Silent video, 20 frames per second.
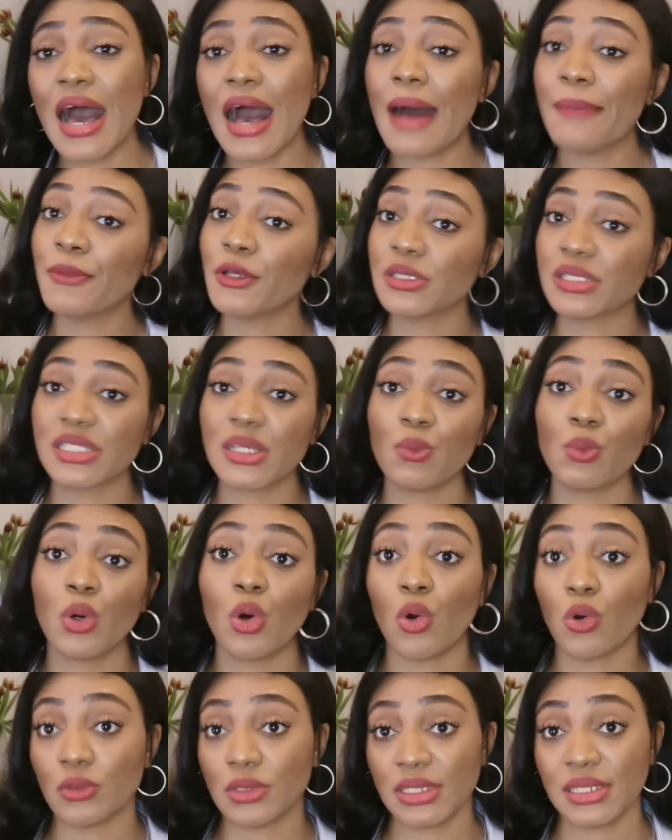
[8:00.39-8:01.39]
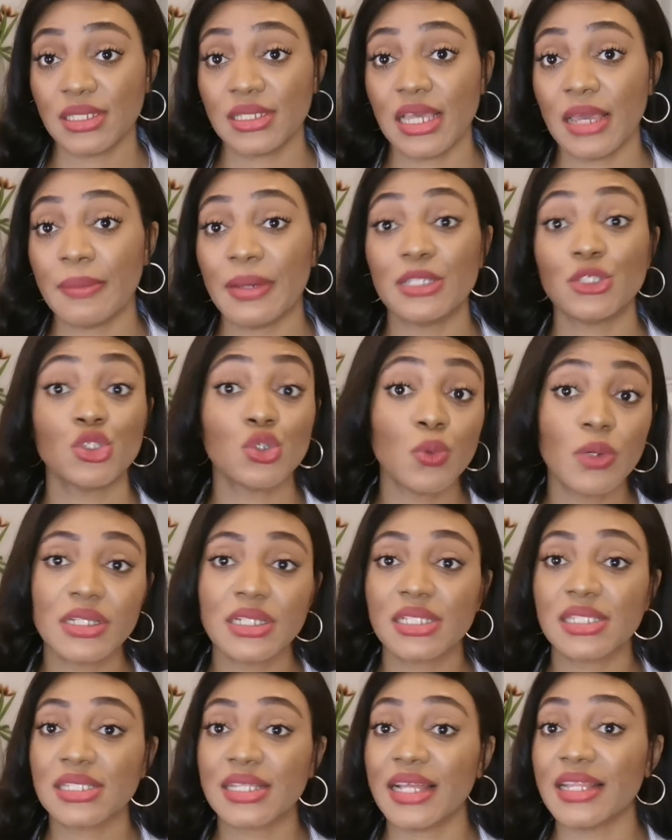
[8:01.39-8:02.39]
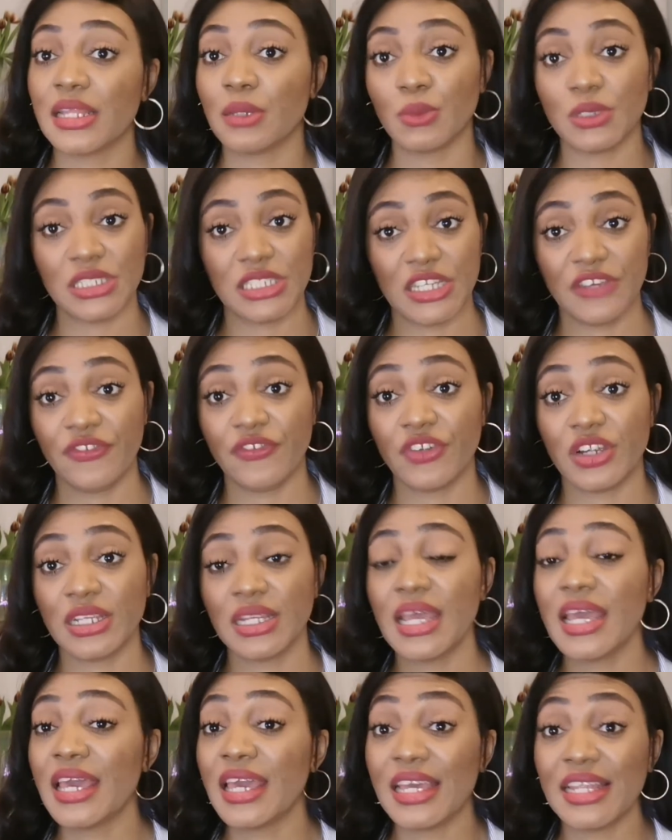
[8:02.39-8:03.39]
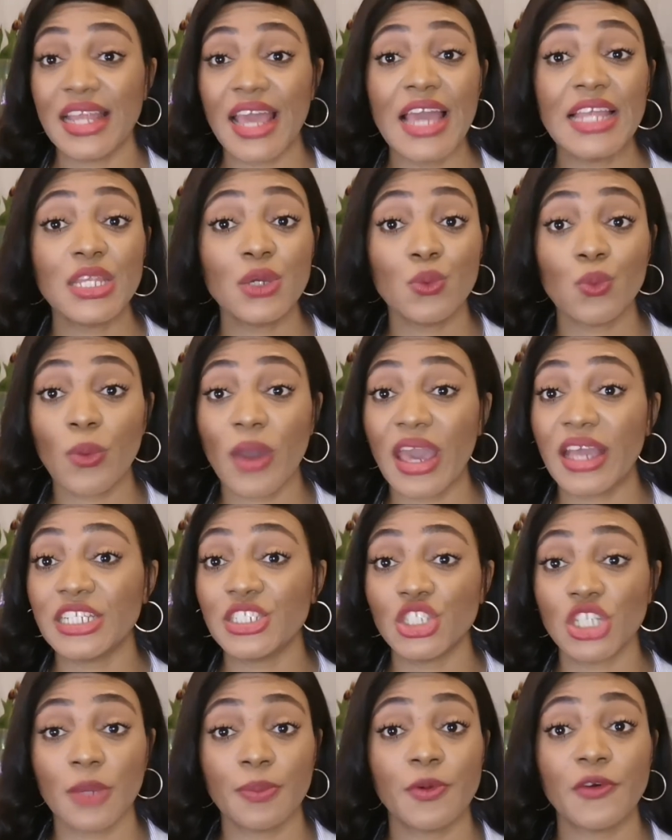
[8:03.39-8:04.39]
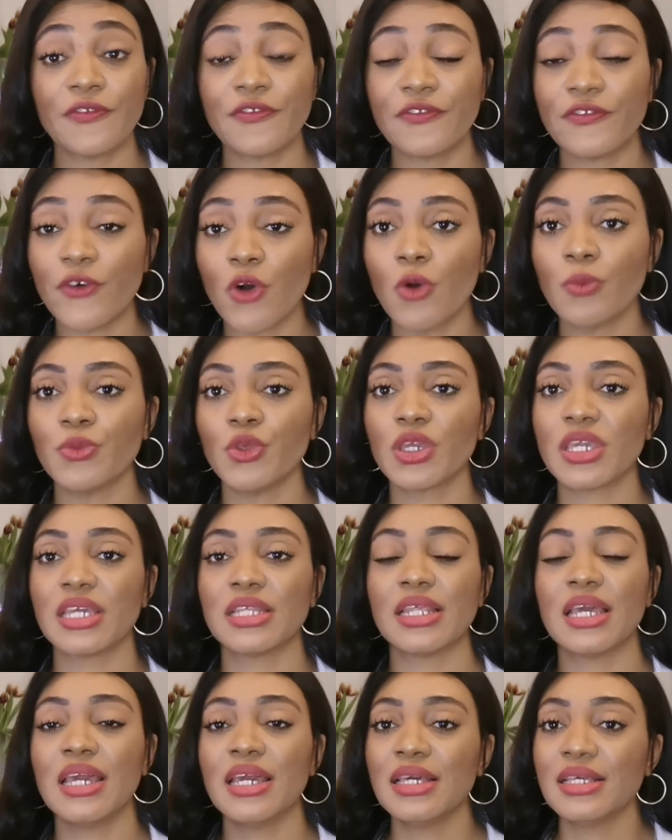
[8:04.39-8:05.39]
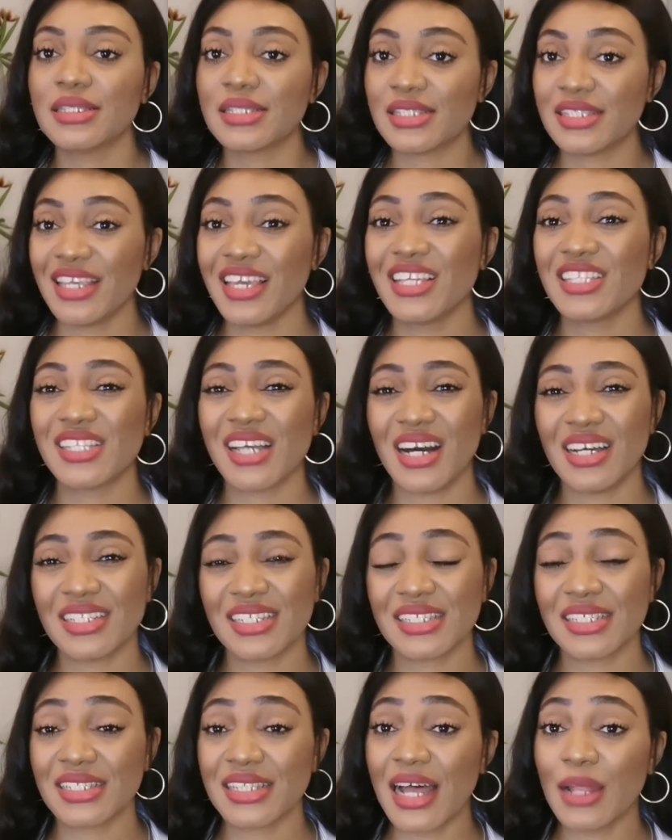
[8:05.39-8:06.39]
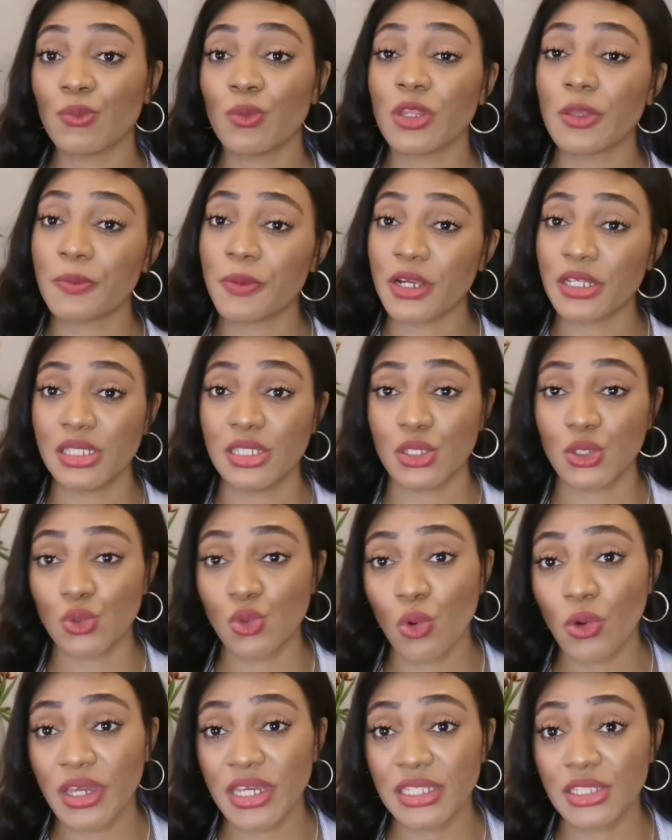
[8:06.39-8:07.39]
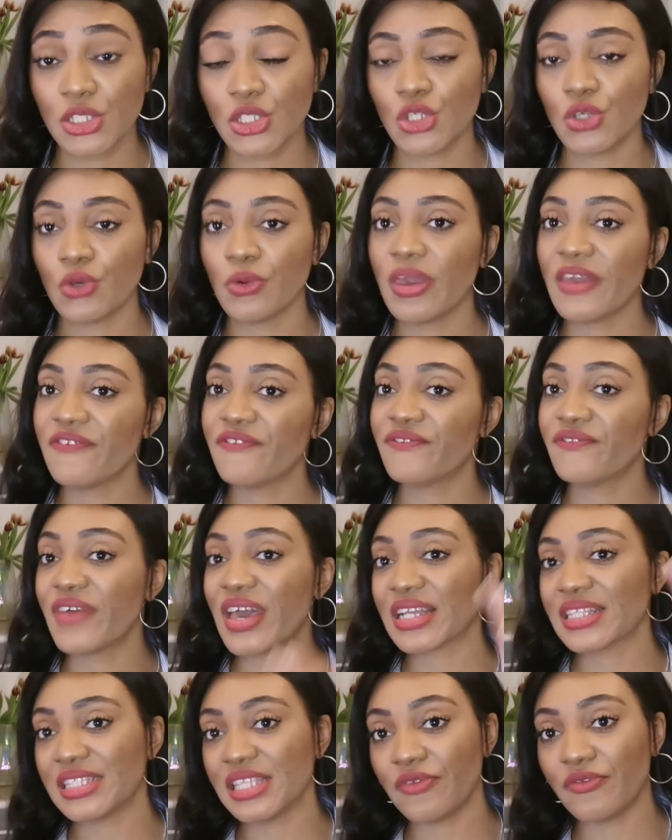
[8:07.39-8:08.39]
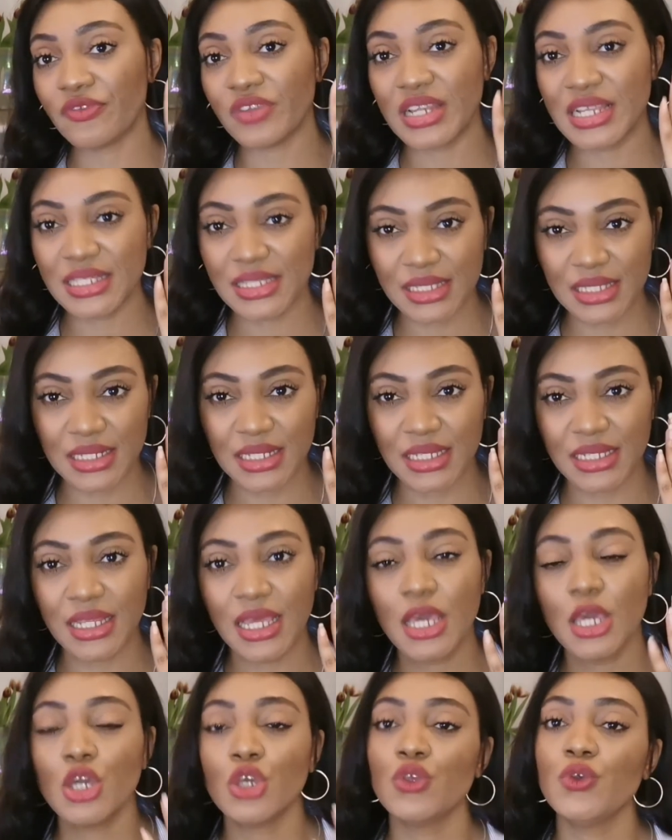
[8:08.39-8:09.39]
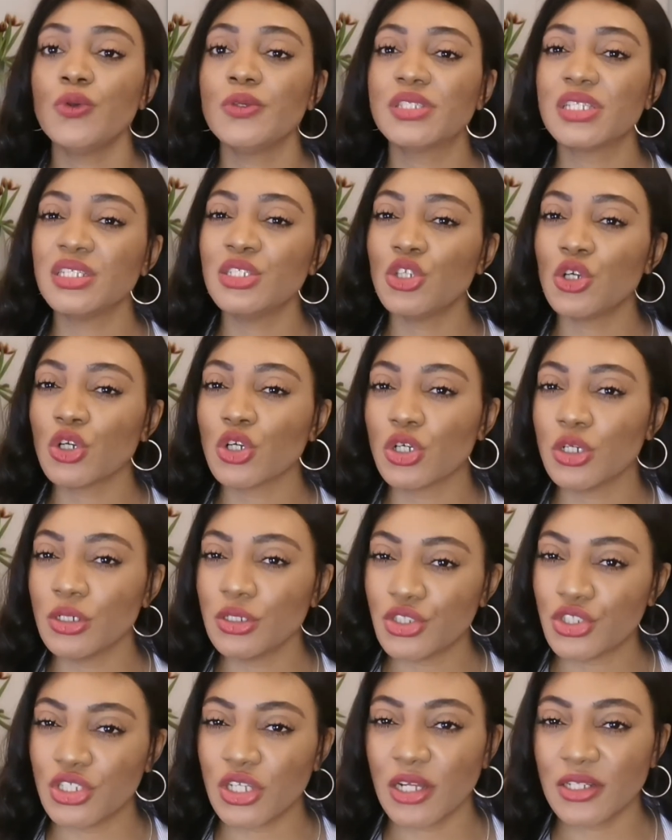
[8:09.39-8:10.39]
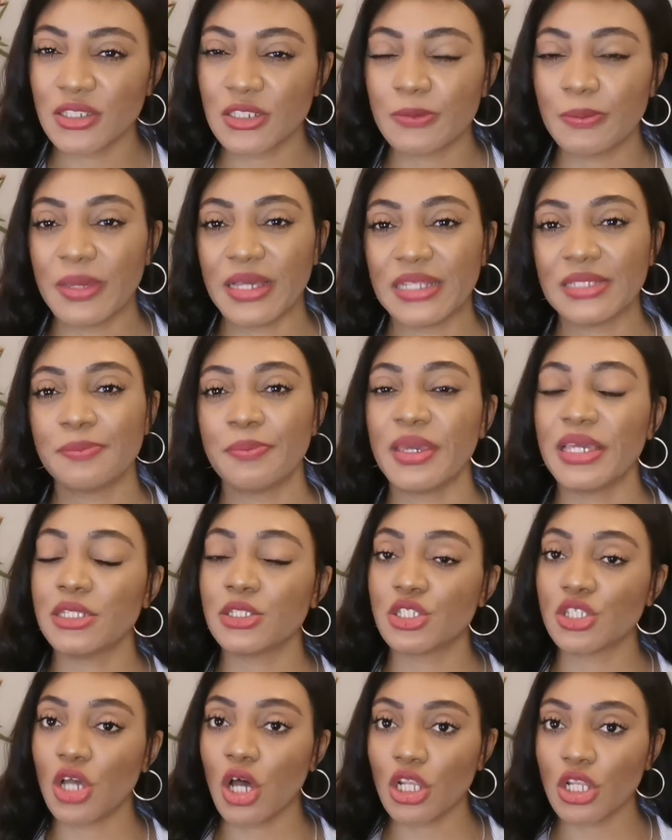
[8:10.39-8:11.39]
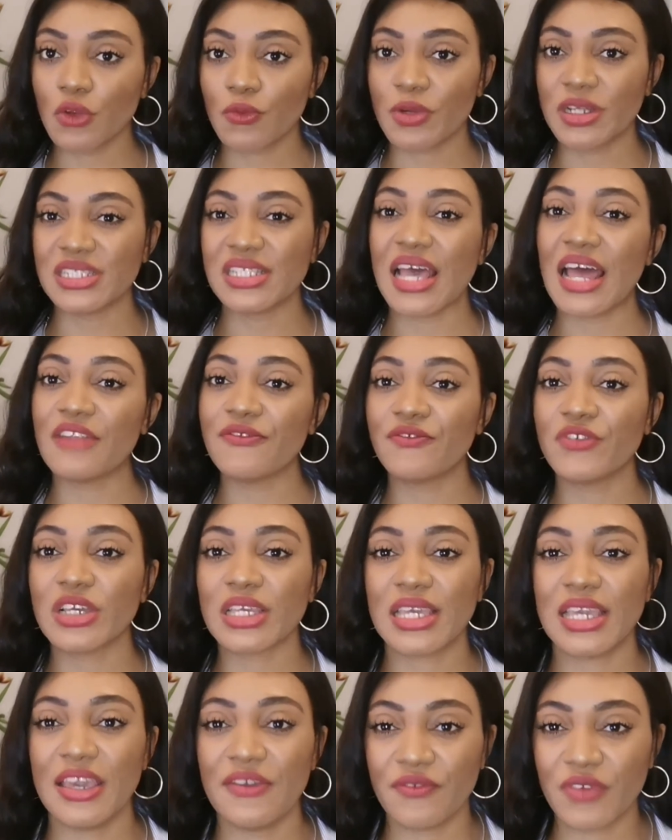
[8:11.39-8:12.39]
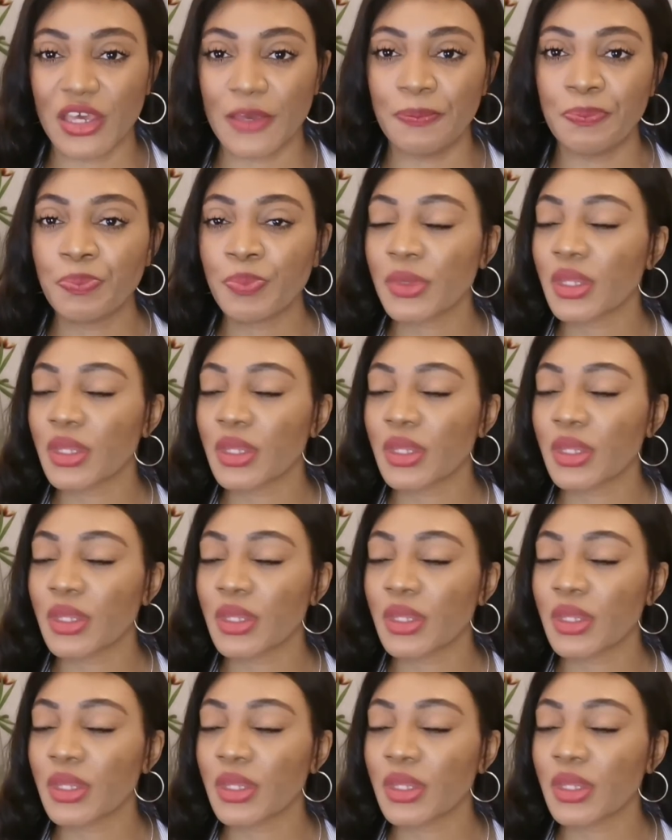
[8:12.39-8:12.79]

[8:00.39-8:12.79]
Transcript: I'm not saying we're all the same. I do understand that we're different. In any way, shape or form, you can seek to understand when the person is talking to you. Effective listening, using your good judgment, being tolerant and forgiving.